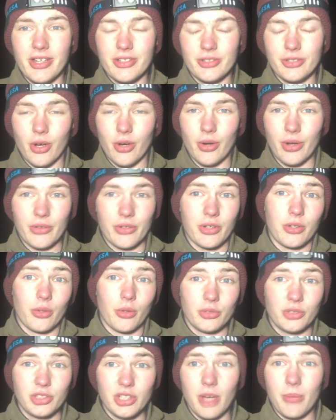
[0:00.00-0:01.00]
So I think I'm
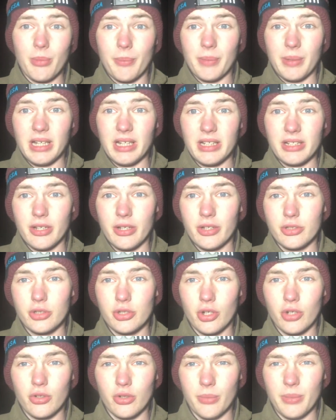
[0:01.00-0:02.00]
going to sit on my bed,
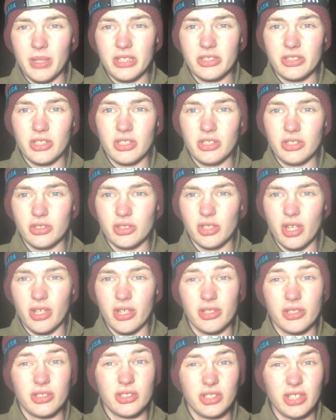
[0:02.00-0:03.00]
chocolate biscuits,
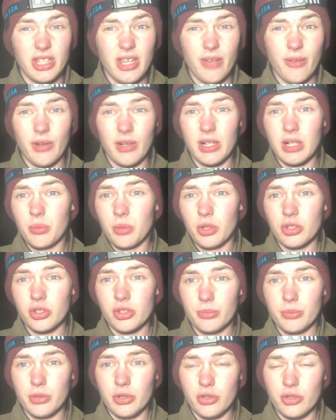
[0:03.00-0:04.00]
see if I can watch
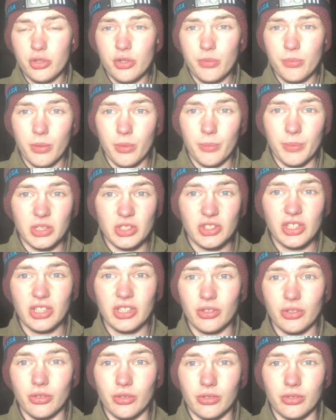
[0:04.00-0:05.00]
some YouTube, but my
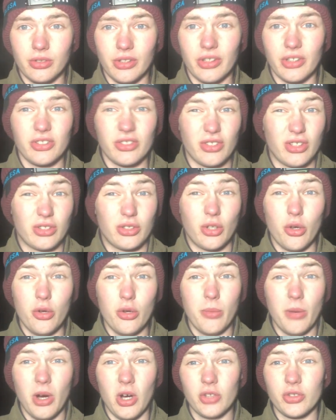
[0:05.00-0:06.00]
signal, I think it's like
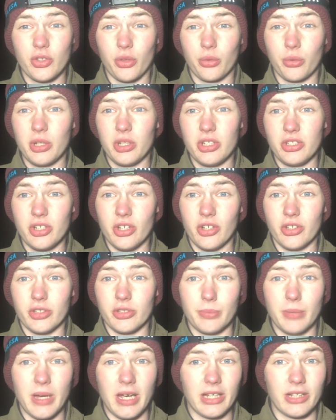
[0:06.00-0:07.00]
2 bars of 3G on
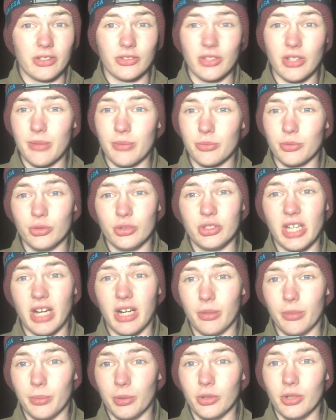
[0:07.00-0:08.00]
this peg and it's absolutely
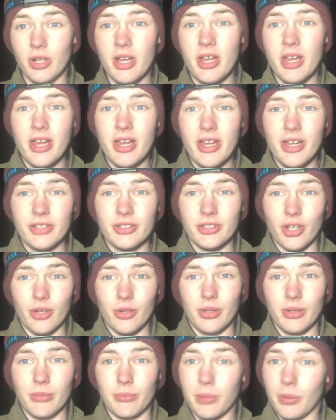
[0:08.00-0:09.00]
terrible.
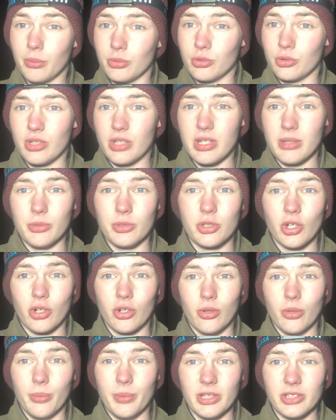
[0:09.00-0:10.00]
So probably just eat my
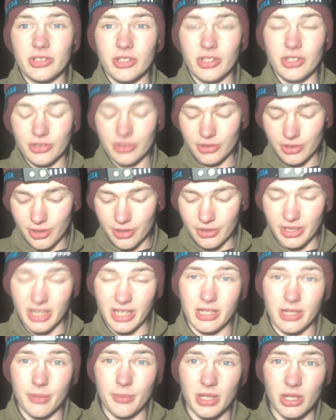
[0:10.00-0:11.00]
chocolate biscuits and
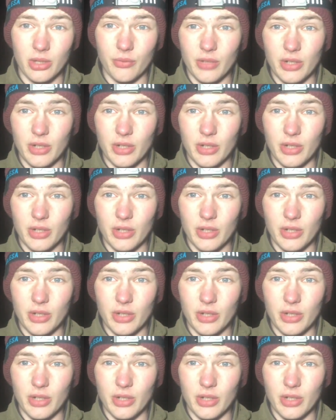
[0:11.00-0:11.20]
edit a bit of the